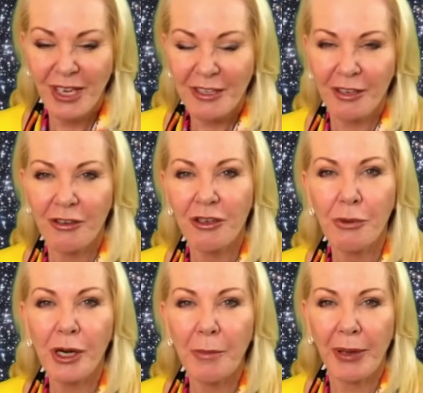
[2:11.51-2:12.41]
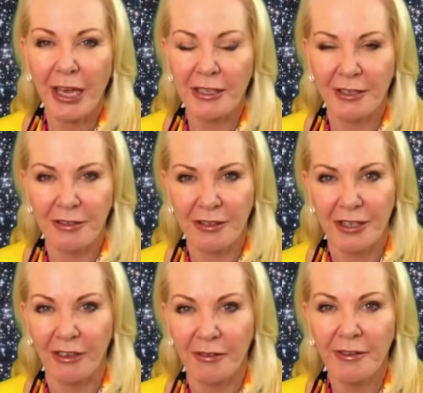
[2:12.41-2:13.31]
So you want to pace
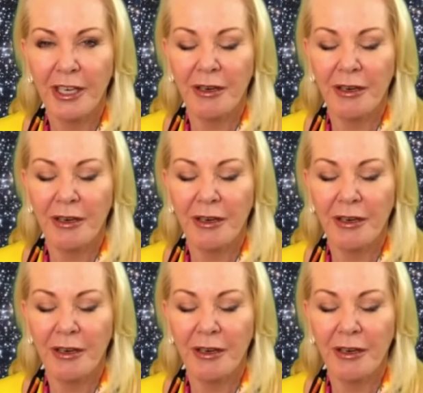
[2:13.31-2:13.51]
yourself.